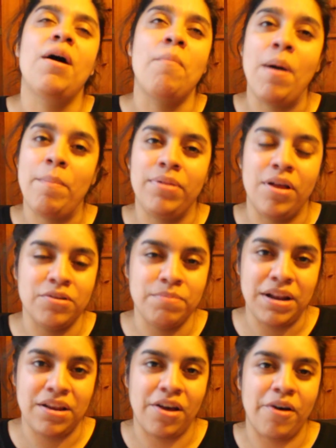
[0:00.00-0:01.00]
but blonde
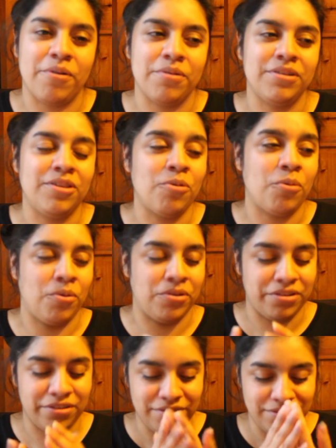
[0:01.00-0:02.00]
Minho,
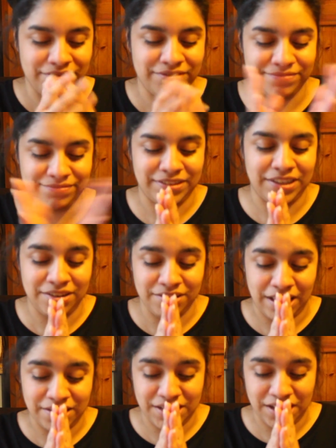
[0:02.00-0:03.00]
Lord. Oh,
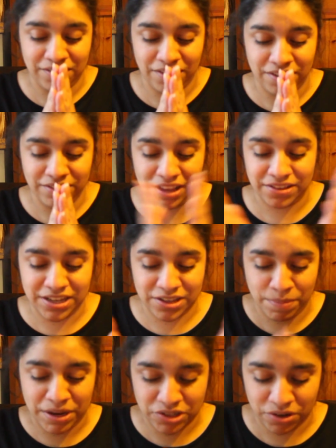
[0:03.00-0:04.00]
that teaser
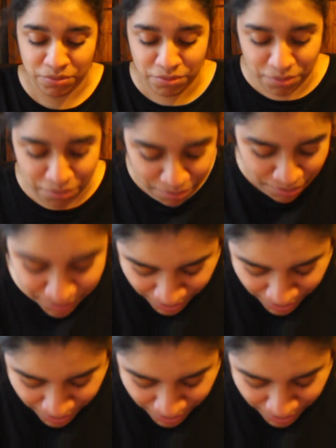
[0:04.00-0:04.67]
picture. Ooh,